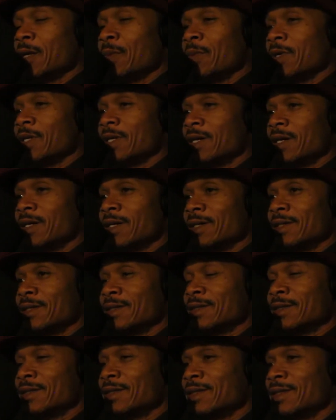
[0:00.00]

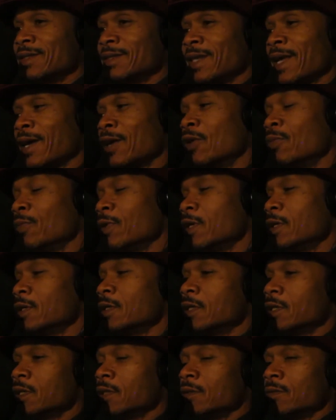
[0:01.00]
because they're going to be a
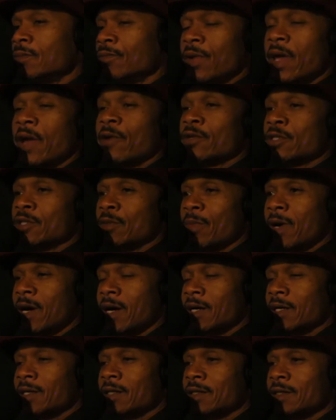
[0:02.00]
good parent to
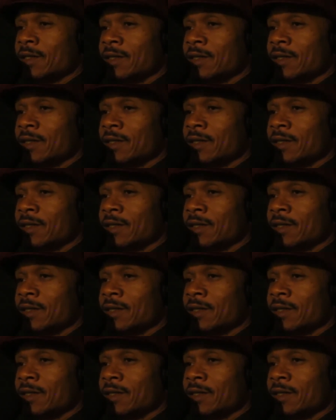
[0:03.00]
my